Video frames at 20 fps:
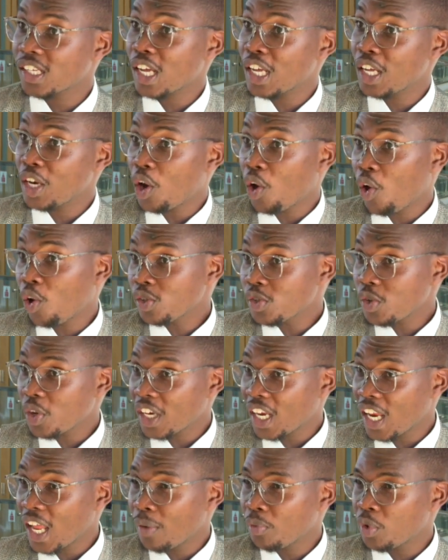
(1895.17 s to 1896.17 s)
It also
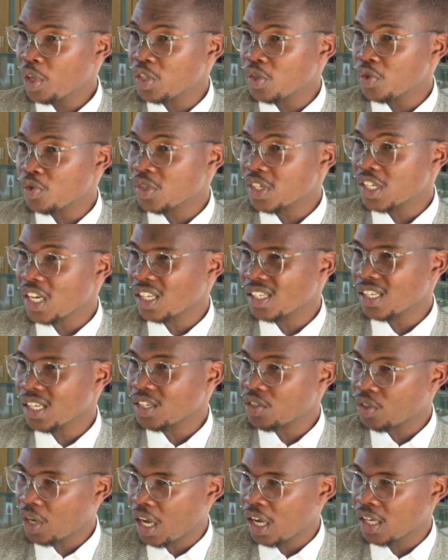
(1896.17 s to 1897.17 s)
in Lamu, it's used
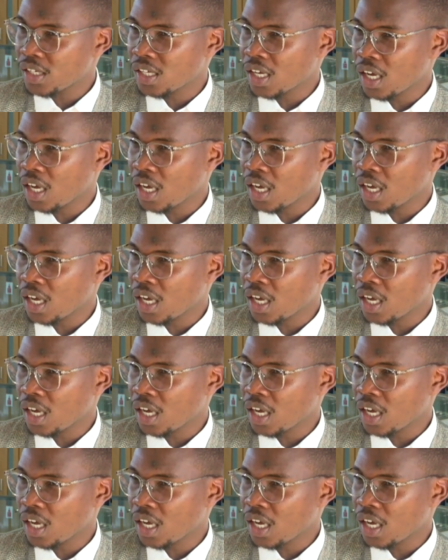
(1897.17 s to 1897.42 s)
as